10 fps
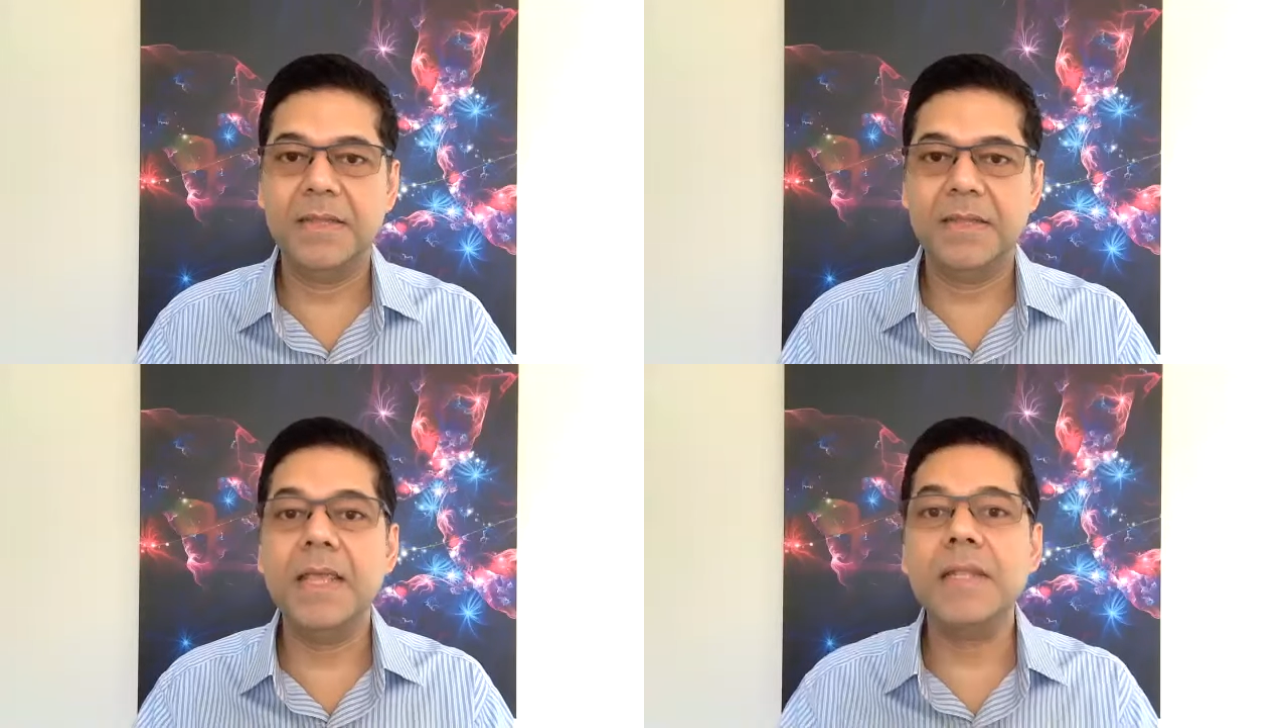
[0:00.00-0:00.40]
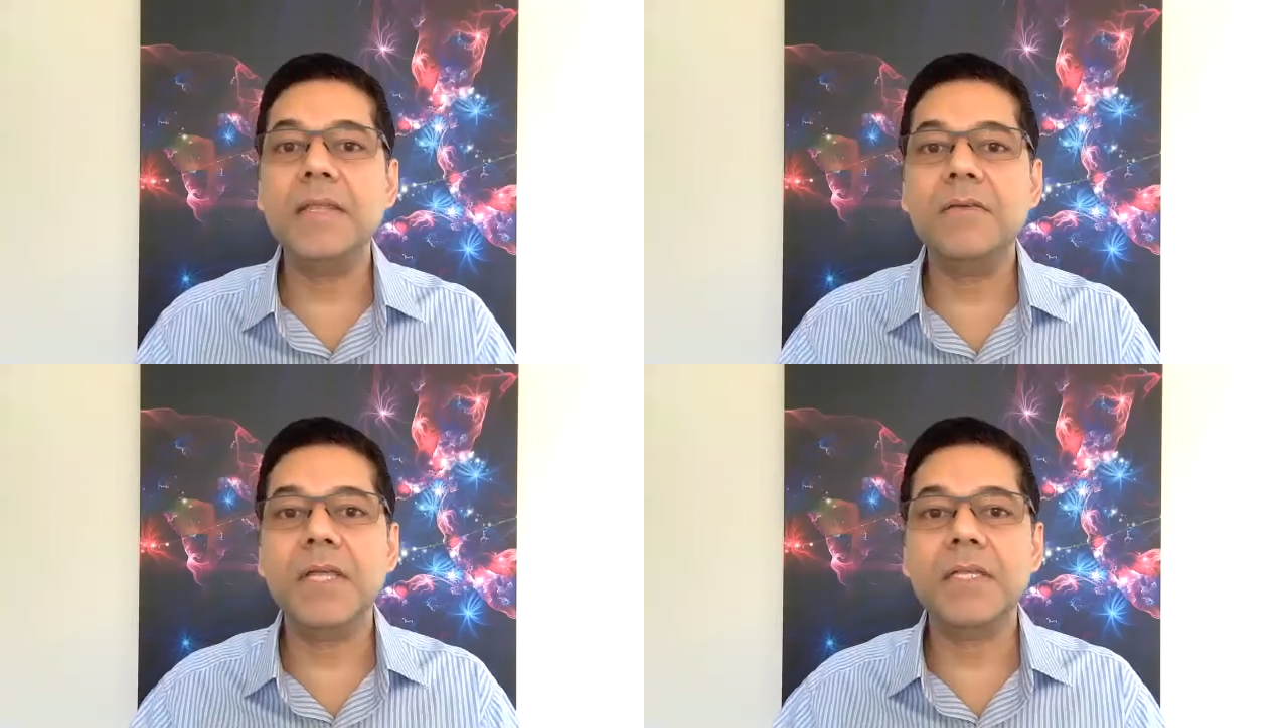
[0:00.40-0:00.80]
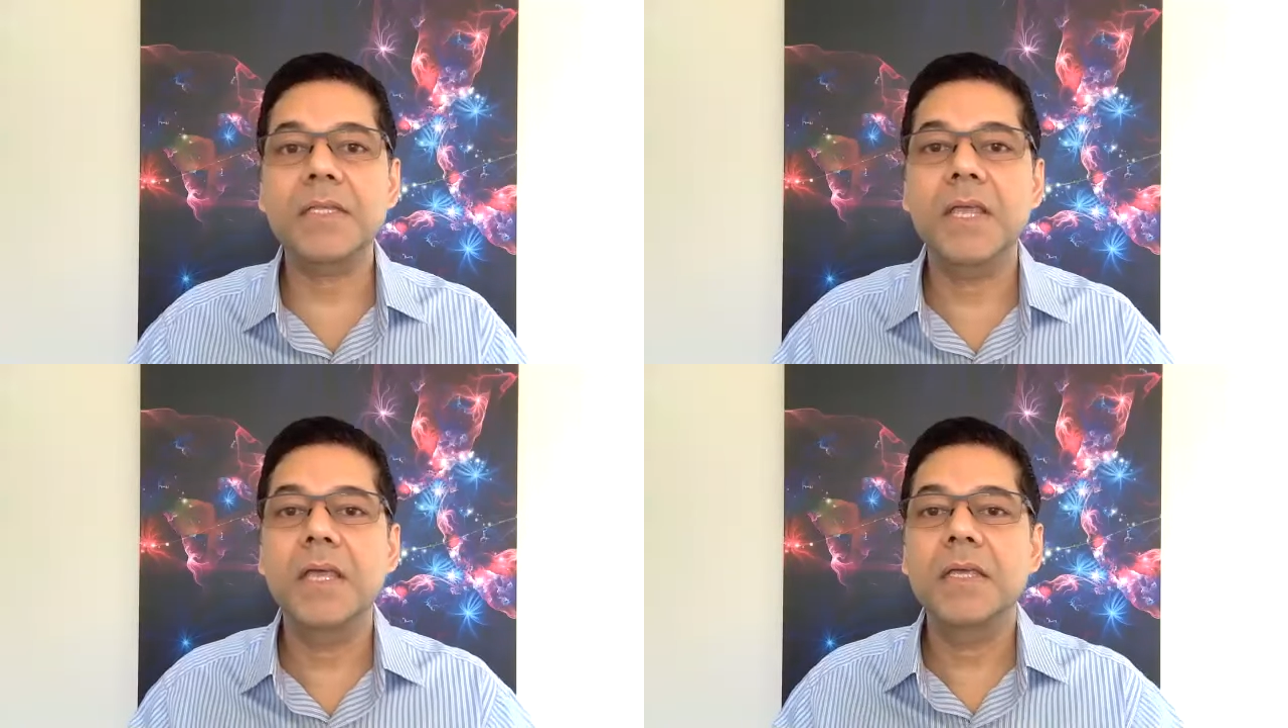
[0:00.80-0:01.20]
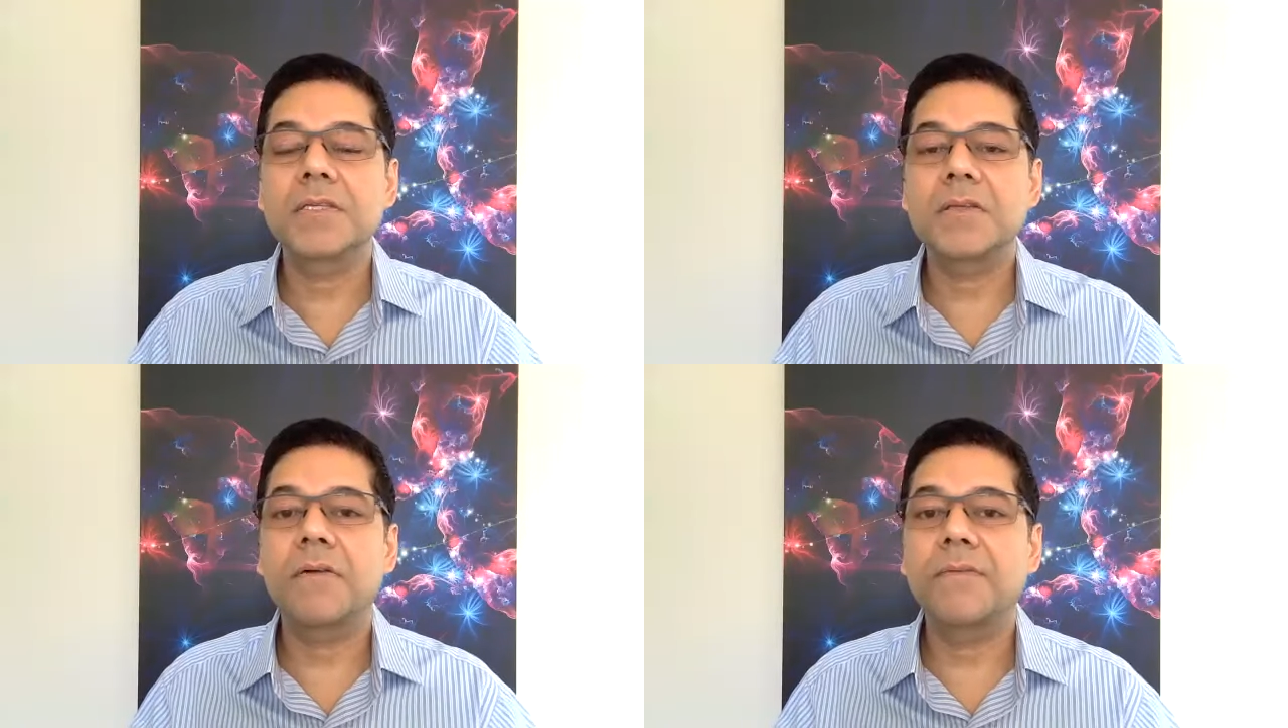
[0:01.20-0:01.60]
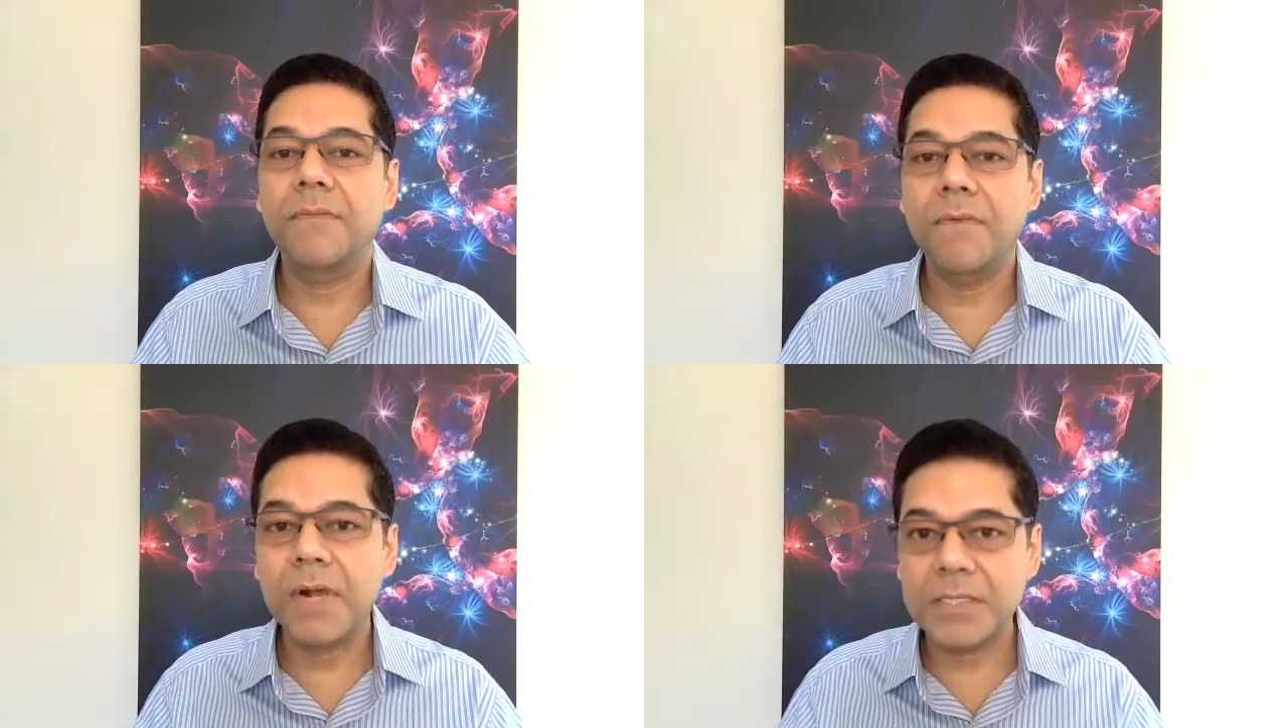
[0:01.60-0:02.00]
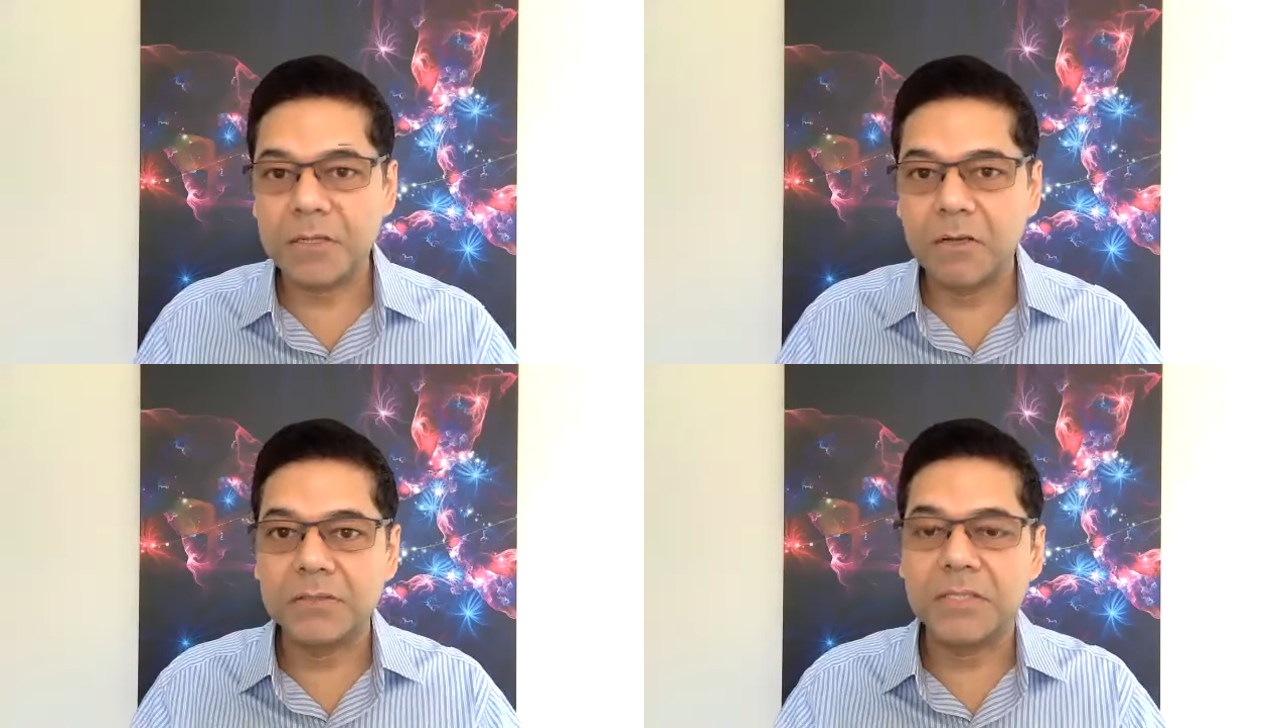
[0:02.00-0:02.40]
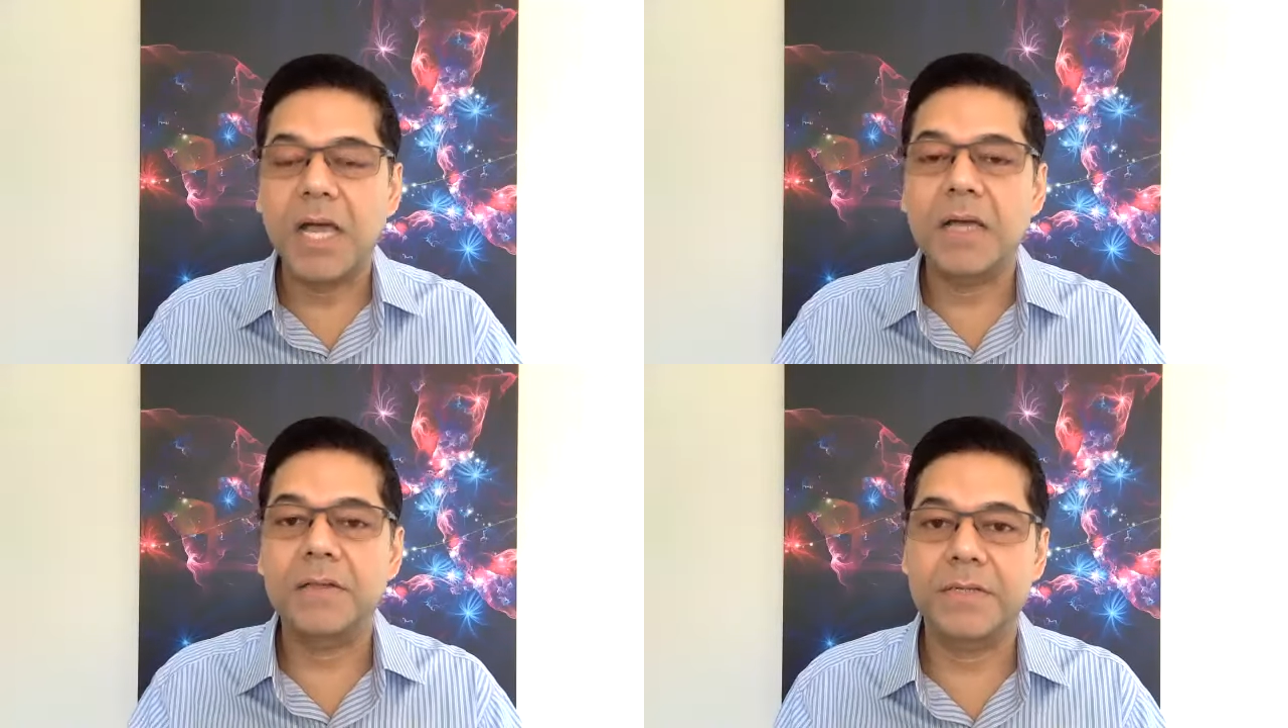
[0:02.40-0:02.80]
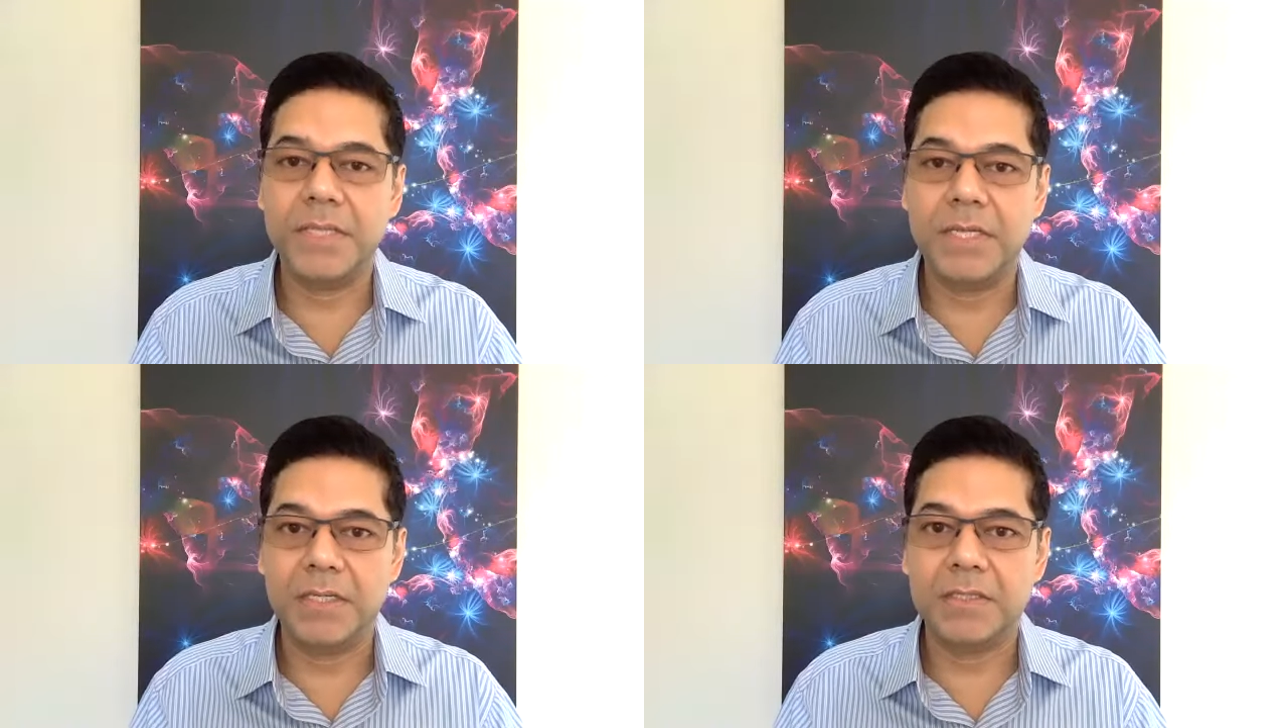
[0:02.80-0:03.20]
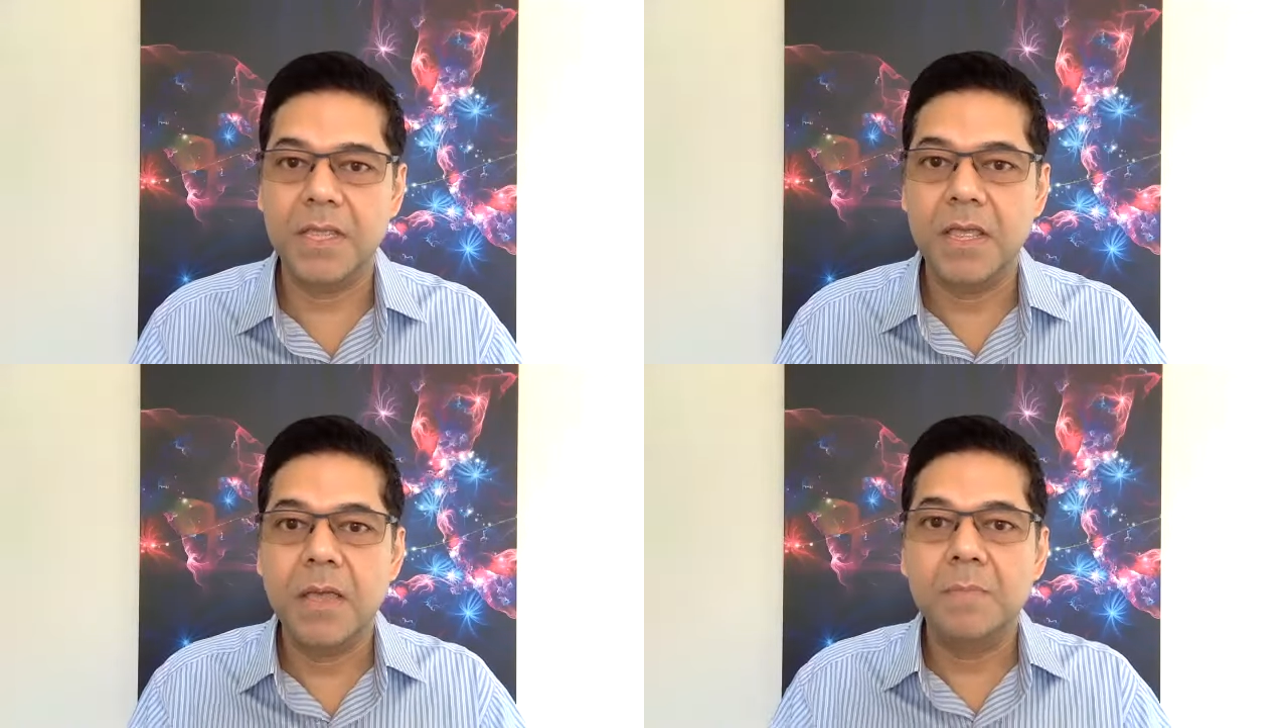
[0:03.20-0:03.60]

Then you can start focusing on other things.